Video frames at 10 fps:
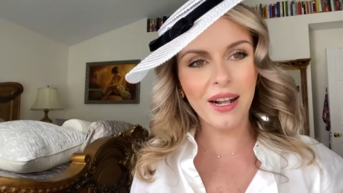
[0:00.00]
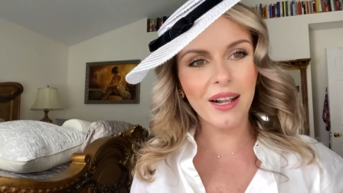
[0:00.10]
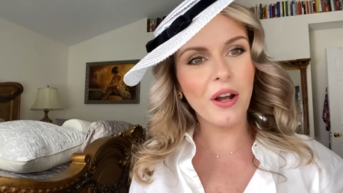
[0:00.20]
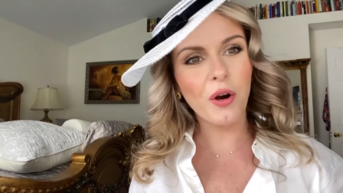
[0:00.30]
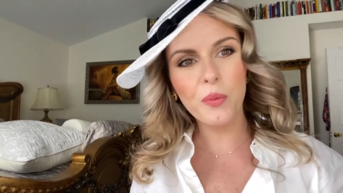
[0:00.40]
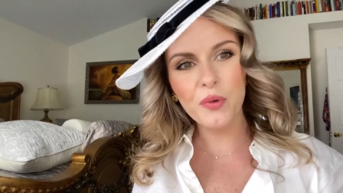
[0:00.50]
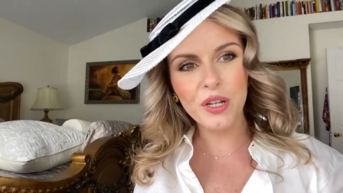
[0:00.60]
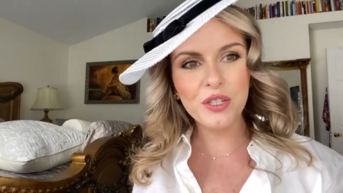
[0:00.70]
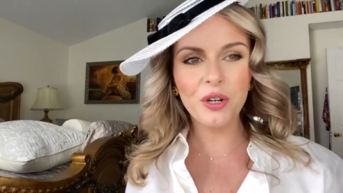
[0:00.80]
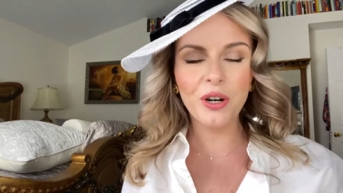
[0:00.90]
I hope you
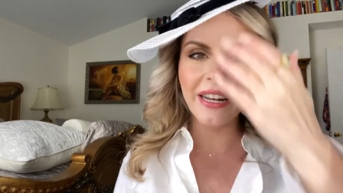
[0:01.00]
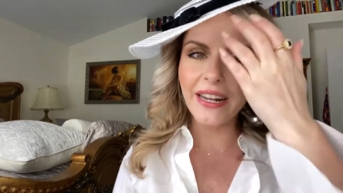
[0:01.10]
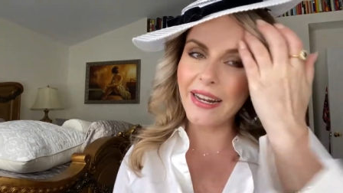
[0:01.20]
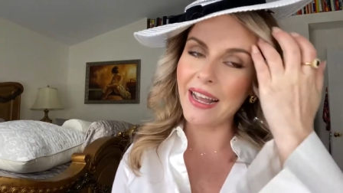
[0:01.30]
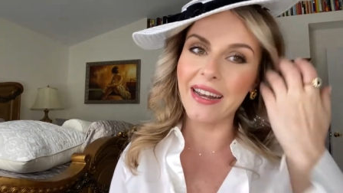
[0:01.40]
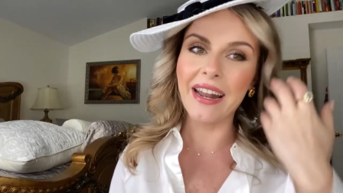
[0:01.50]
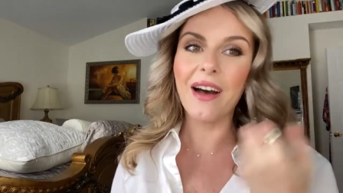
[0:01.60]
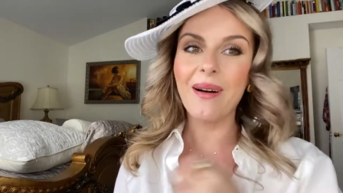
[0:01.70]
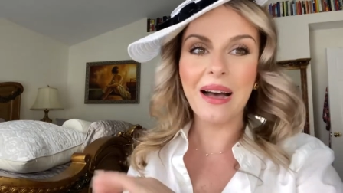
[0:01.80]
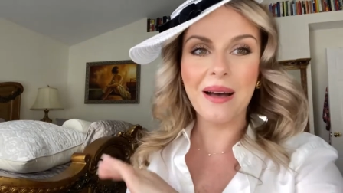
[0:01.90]
enjoyed it, and
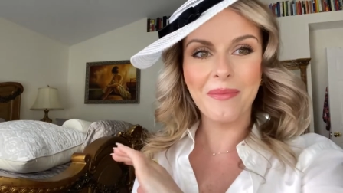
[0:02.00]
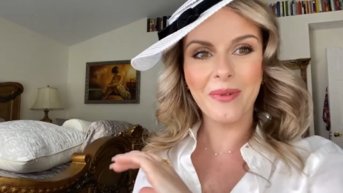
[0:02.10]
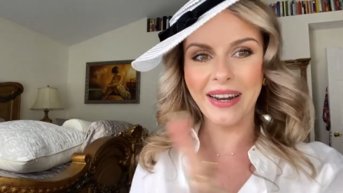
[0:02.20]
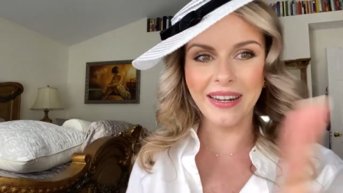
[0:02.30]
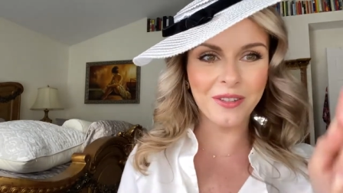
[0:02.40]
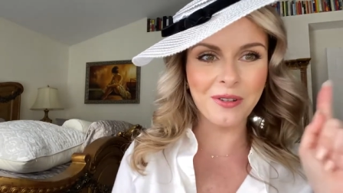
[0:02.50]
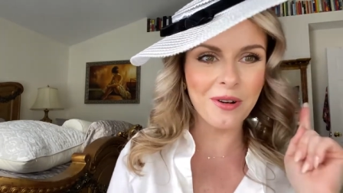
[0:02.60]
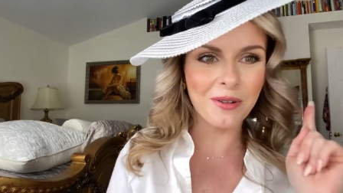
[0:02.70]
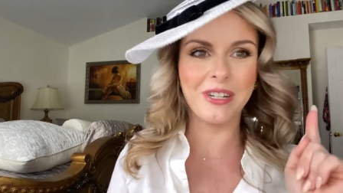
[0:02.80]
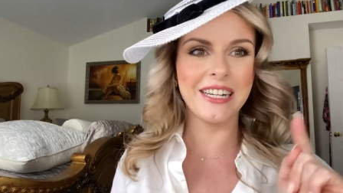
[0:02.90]
now I'm ready to
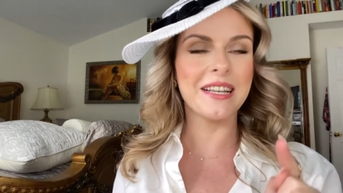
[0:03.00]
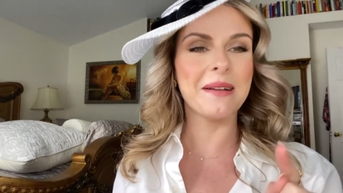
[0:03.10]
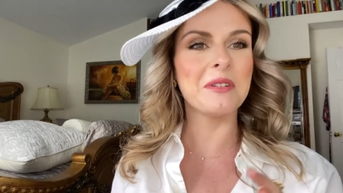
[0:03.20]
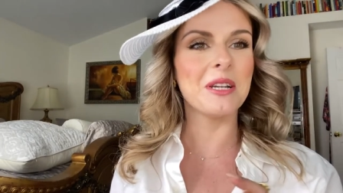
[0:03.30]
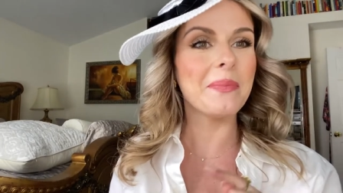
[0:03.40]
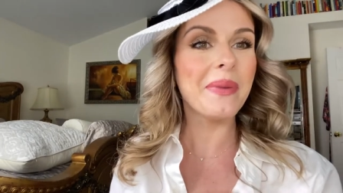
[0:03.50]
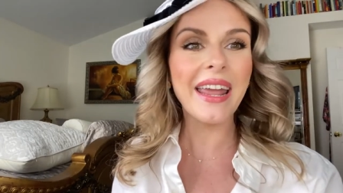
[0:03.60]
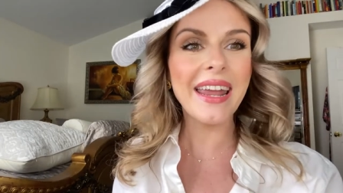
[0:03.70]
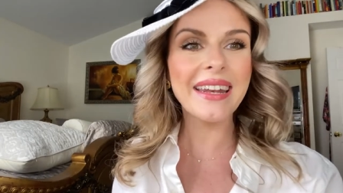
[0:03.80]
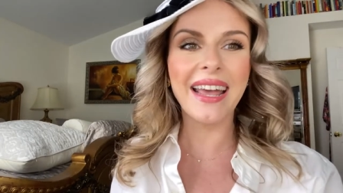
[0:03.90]
go drink some
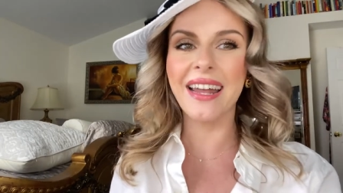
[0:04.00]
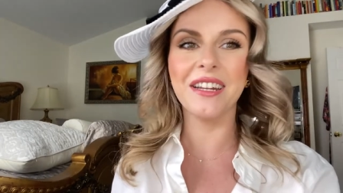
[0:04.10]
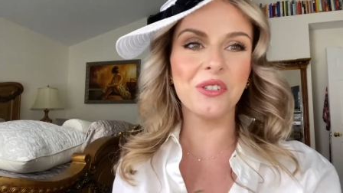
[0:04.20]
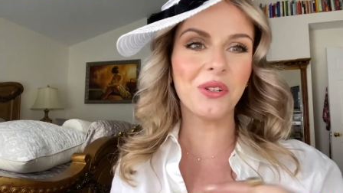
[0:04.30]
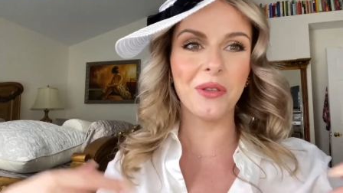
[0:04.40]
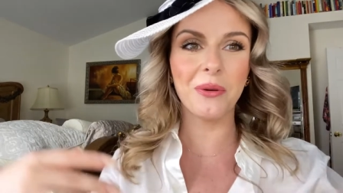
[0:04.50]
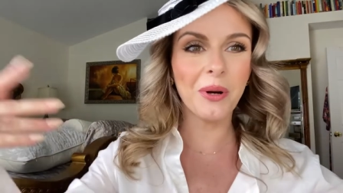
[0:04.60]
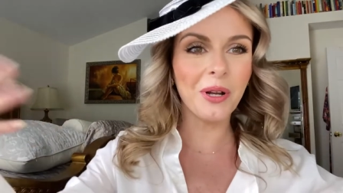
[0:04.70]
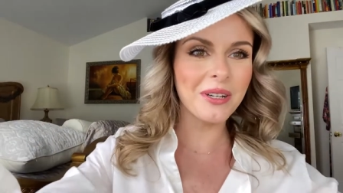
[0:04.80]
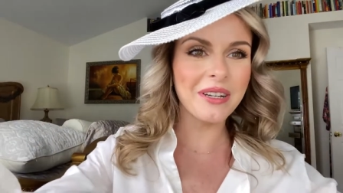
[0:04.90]
champagne and enjoy the
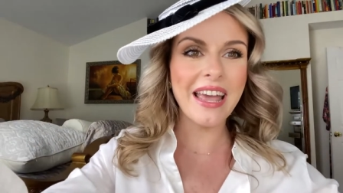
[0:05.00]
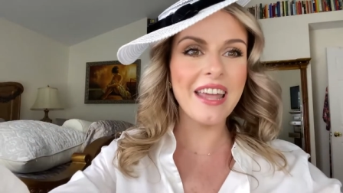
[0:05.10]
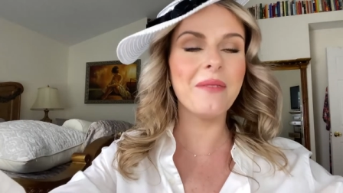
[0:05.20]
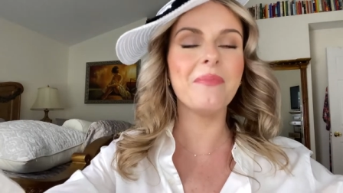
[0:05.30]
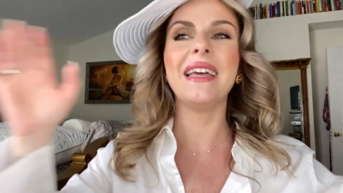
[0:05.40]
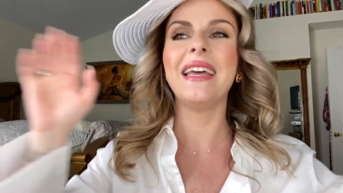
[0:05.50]
polo game.